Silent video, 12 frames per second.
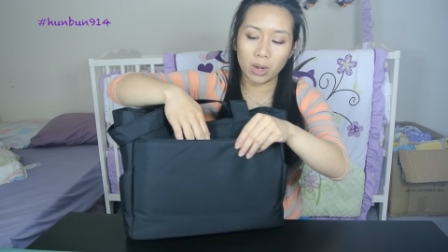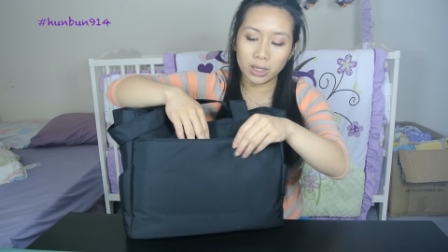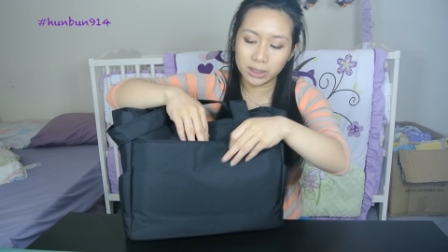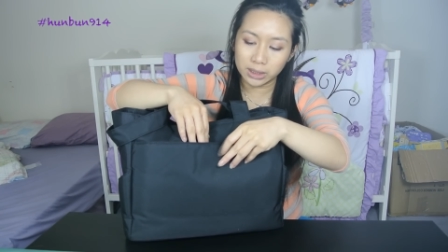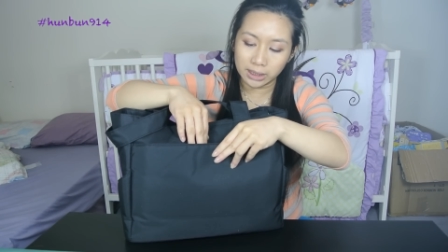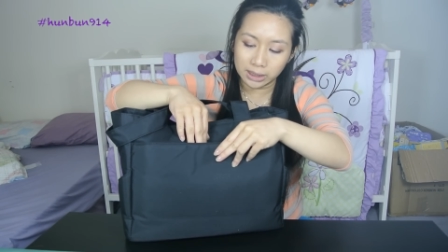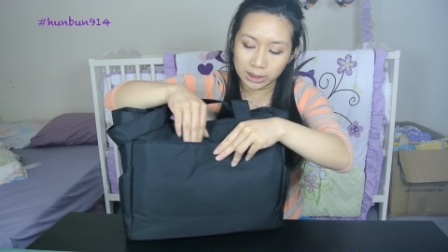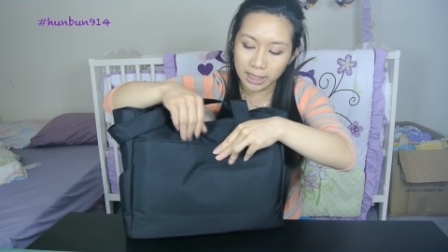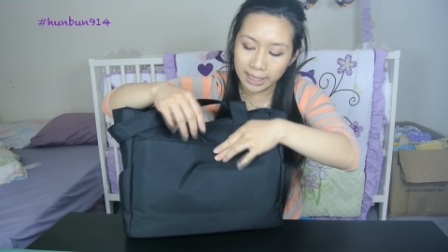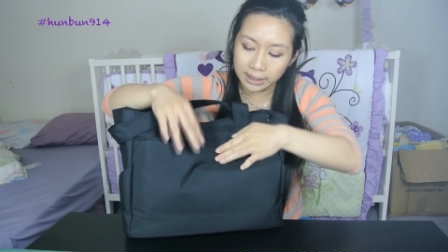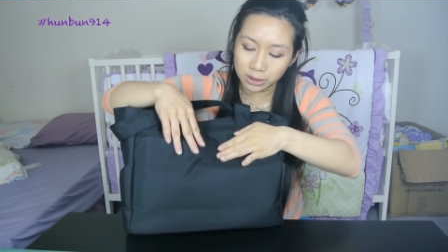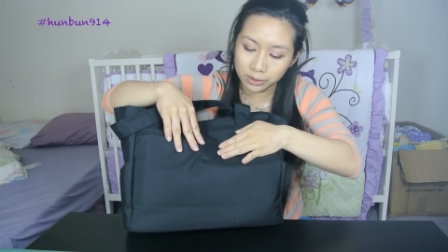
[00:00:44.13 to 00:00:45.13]
wallets on the
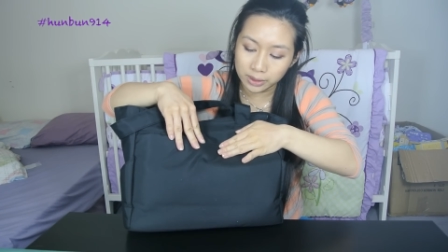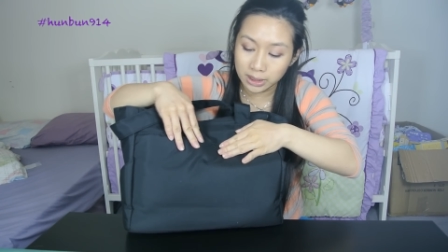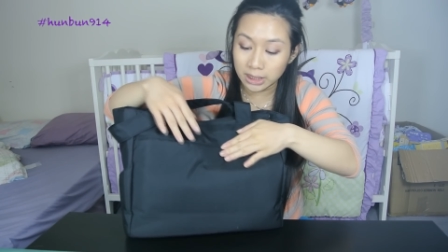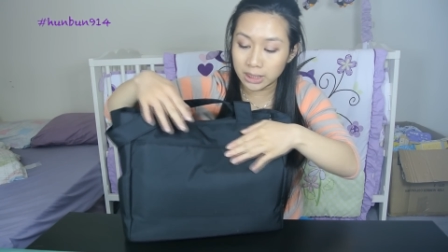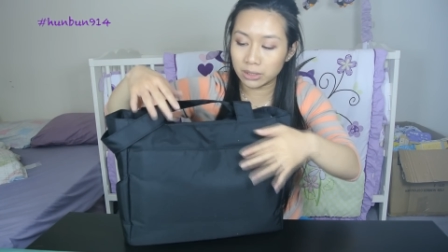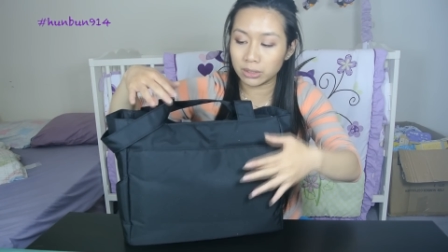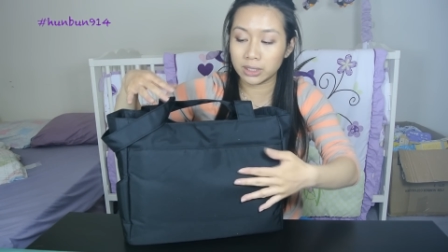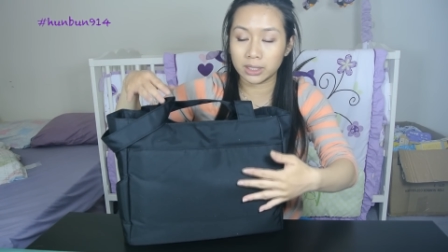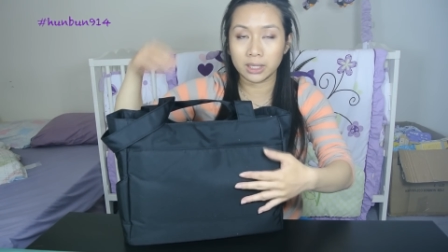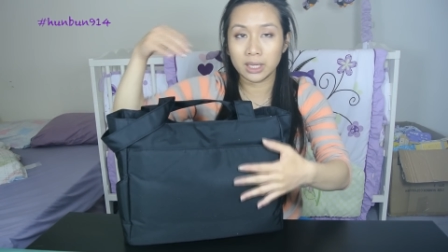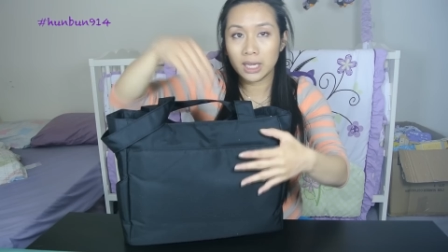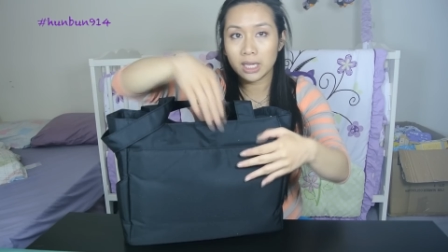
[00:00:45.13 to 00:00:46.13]
side so it's easier
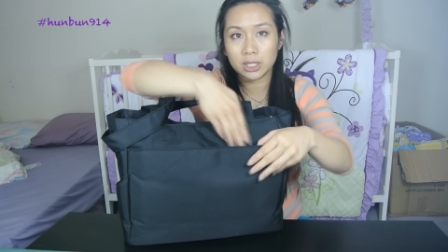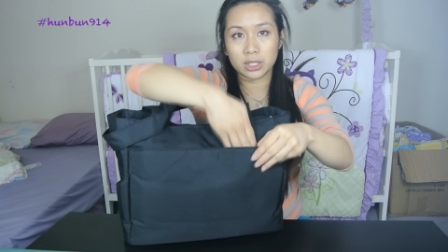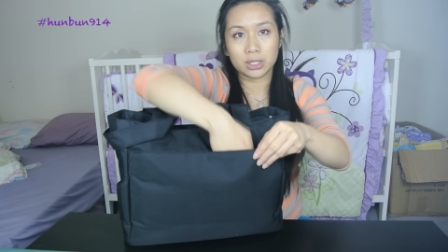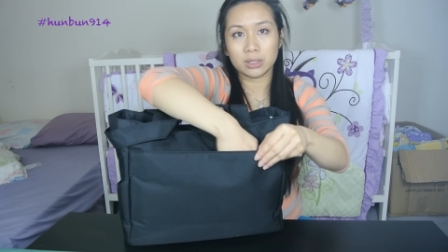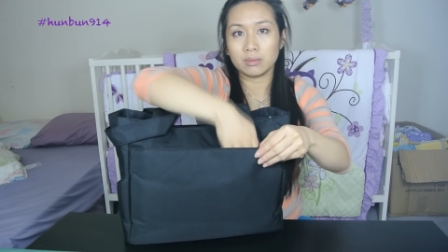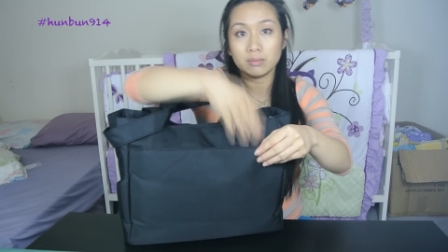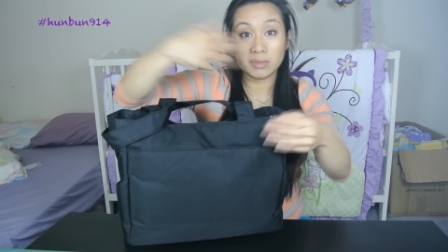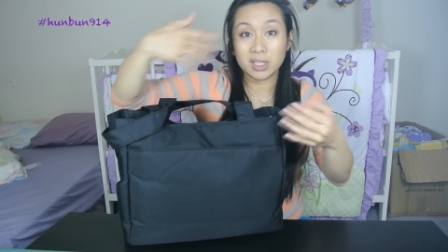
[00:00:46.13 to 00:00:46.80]
to just,